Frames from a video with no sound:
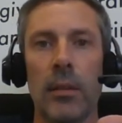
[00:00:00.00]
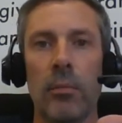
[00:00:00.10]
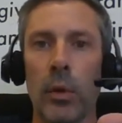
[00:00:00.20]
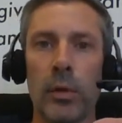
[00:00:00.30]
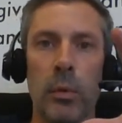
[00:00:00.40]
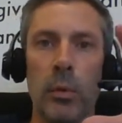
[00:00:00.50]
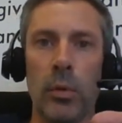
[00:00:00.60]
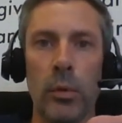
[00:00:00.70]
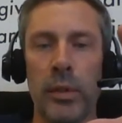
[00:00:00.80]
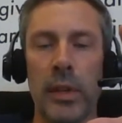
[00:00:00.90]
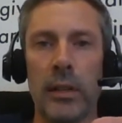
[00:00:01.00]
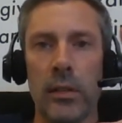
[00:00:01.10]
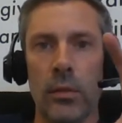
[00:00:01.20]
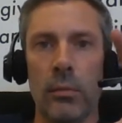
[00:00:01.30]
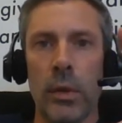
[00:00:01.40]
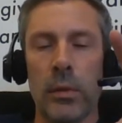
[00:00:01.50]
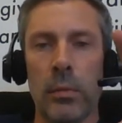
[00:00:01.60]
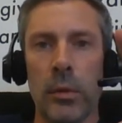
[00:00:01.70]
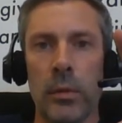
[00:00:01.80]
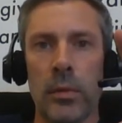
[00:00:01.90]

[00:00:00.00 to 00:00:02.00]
multiple call centers or multiple